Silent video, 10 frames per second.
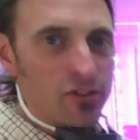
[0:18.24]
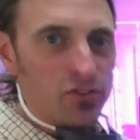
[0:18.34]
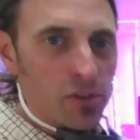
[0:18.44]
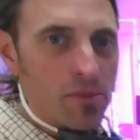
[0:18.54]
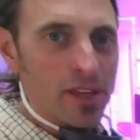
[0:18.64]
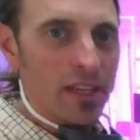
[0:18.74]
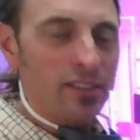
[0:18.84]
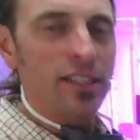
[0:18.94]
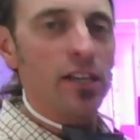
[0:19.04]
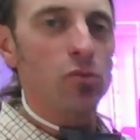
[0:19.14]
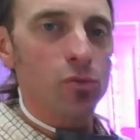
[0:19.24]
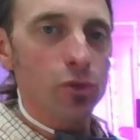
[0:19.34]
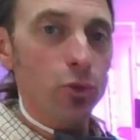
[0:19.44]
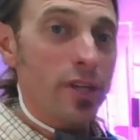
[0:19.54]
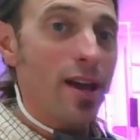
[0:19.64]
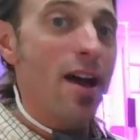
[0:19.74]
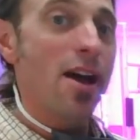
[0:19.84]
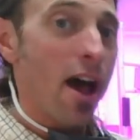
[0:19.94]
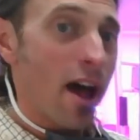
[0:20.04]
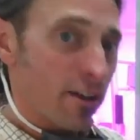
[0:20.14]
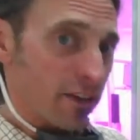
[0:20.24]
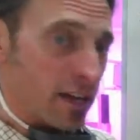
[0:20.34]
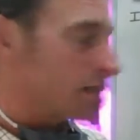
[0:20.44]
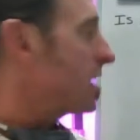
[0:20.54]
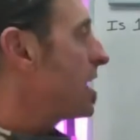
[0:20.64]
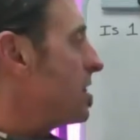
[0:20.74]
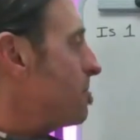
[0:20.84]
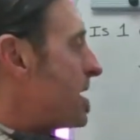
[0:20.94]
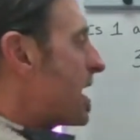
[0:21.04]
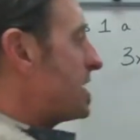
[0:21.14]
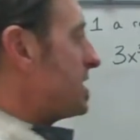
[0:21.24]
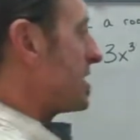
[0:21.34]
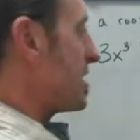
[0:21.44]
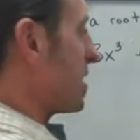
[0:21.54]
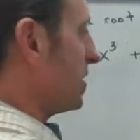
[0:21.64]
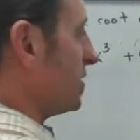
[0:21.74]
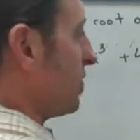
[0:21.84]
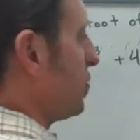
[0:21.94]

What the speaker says: something is a root of it. Again, the big idea here is if